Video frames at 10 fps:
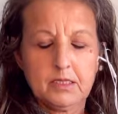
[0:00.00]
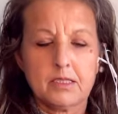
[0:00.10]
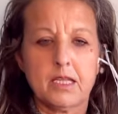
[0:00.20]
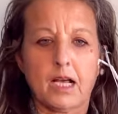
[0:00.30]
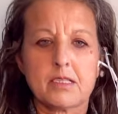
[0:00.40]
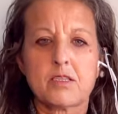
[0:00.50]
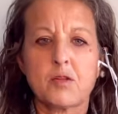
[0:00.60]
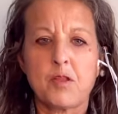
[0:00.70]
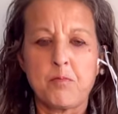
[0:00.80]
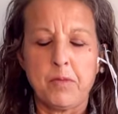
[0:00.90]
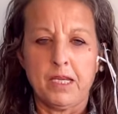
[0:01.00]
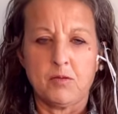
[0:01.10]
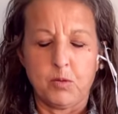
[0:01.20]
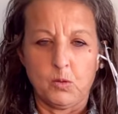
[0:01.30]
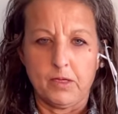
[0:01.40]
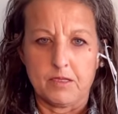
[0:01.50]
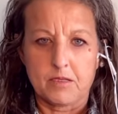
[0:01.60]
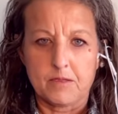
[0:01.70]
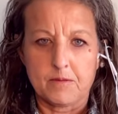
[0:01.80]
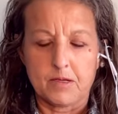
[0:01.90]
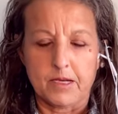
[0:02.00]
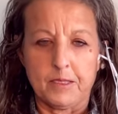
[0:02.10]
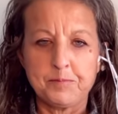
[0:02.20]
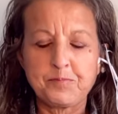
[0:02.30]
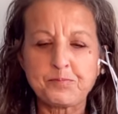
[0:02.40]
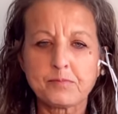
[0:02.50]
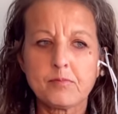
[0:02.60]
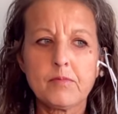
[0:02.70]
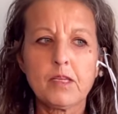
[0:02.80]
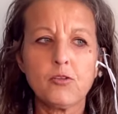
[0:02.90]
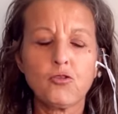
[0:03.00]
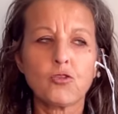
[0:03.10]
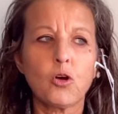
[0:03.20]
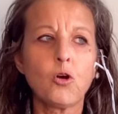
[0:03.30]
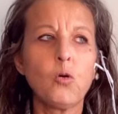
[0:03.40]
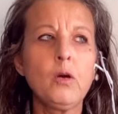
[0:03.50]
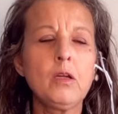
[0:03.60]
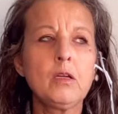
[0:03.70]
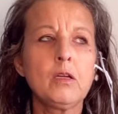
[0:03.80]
That's the main point, okay? So